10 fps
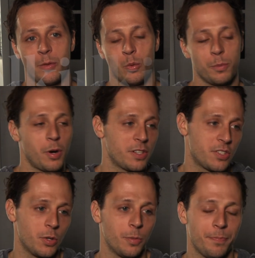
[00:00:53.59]
we're in part
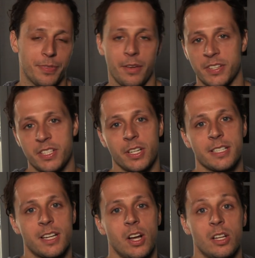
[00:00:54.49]
2 of a series
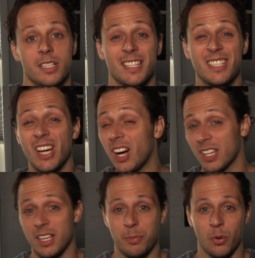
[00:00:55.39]
called
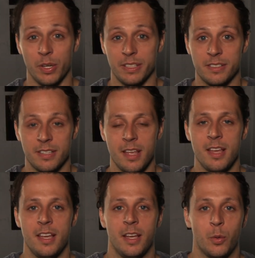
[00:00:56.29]
Talking Points.
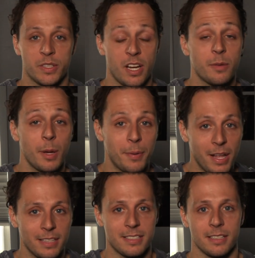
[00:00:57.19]
We're talking about
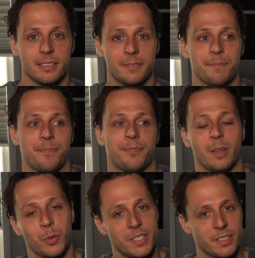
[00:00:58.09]
politics,
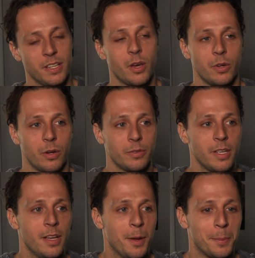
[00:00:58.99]
which is a no-no.
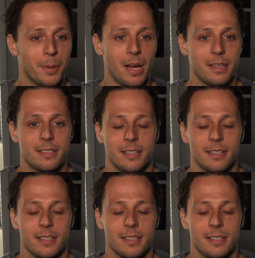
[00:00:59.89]
But